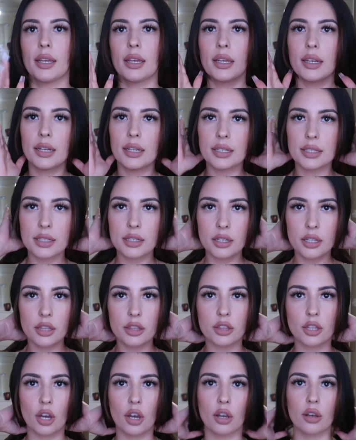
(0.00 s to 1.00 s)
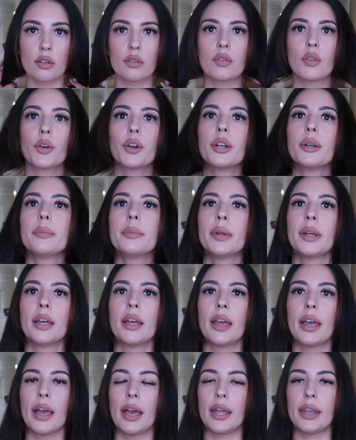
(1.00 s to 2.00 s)
it is in a thong form
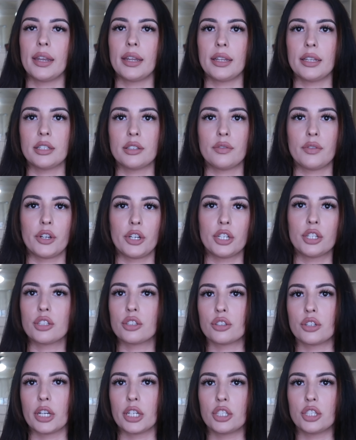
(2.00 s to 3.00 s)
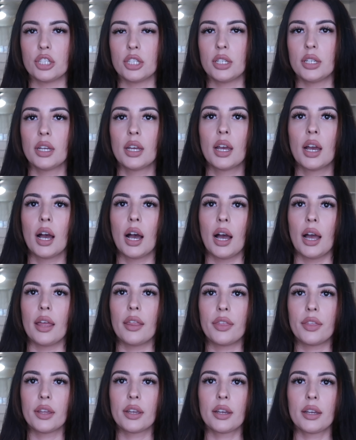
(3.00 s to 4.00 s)
and it is very stretchy. I
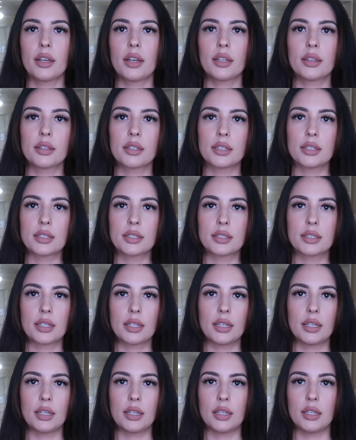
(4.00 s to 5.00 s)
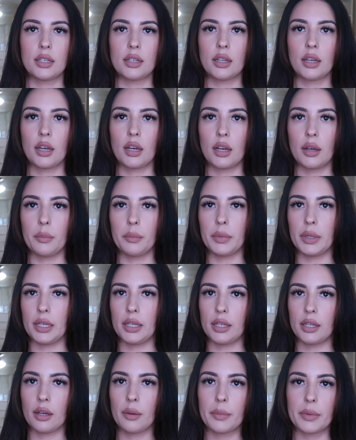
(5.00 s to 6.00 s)
think I got this in uh,
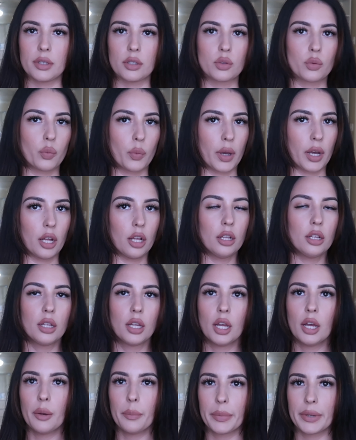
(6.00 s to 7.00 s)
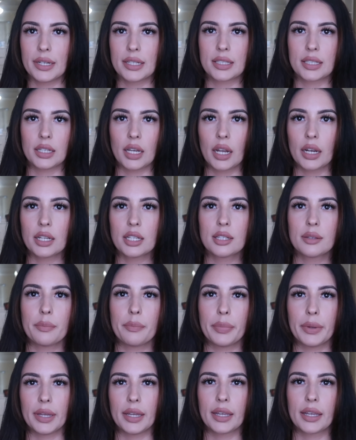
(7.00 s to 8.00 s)
medium as well, but it's not as
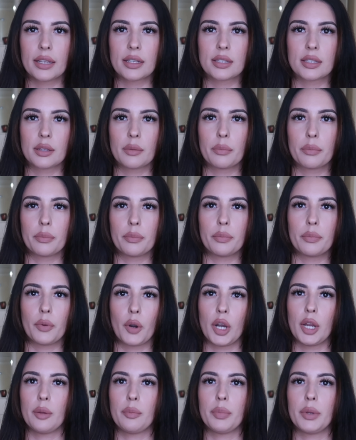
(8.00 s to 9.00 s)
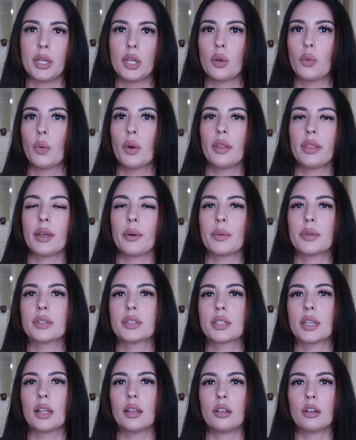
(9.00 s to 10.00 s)
big as the bright pink one. That
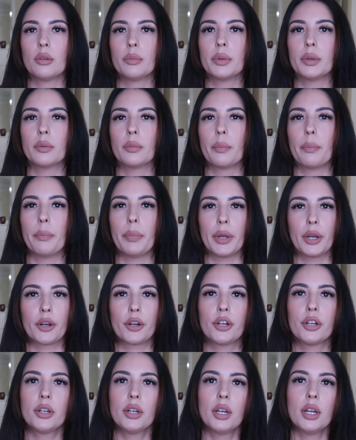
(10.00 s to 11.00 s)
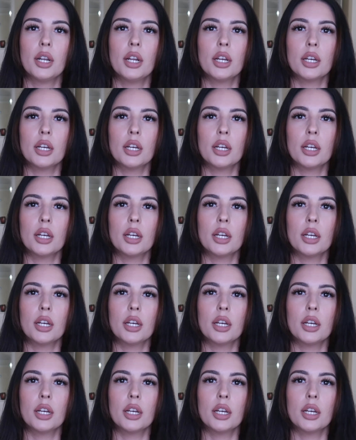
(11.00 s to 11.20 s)
one's a little bit bigger.